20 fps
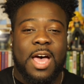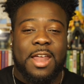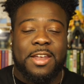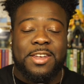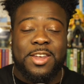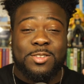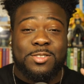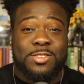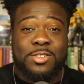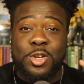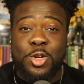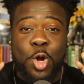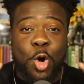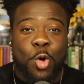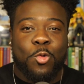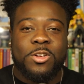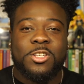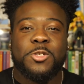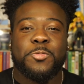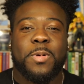There's no
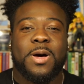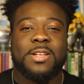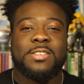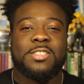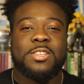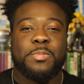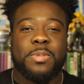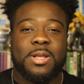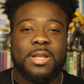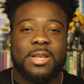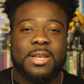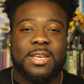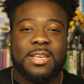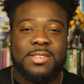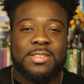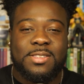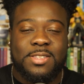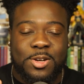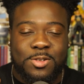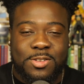
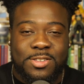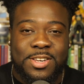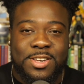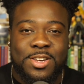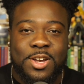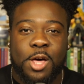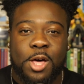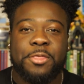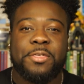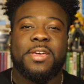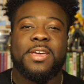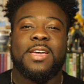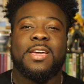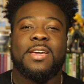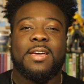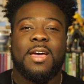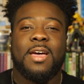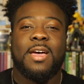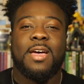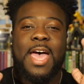responsibilities. There's
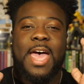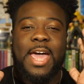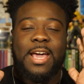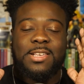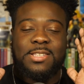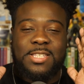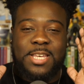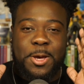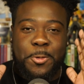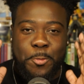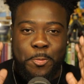nothing except